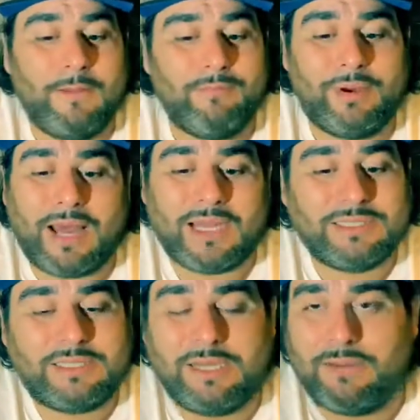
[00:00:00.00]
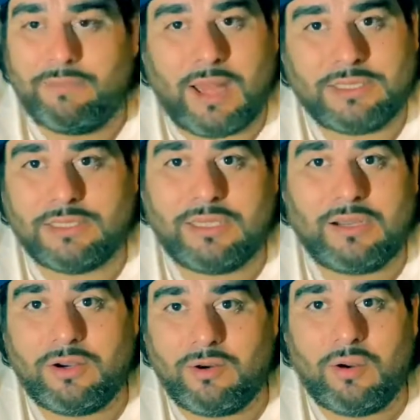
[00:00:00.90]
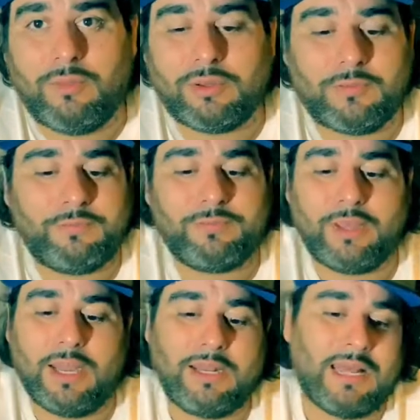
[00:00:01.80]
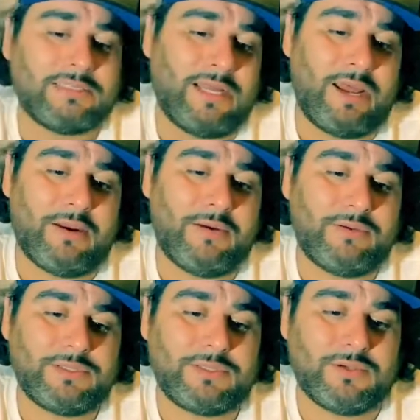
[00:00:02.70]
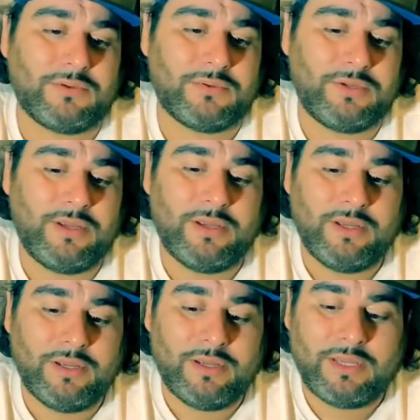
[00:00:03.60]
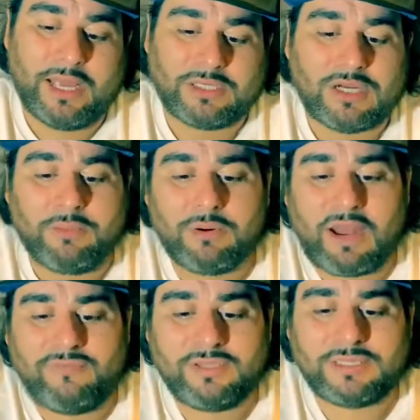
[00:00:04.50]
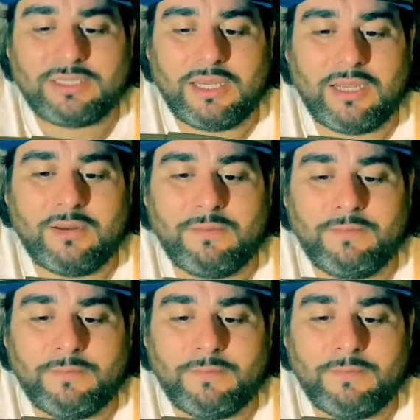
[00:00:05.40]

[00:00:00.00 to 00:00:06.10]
But I just didn't grow up with them, and that's that. So yeah, TurboGrafx 16.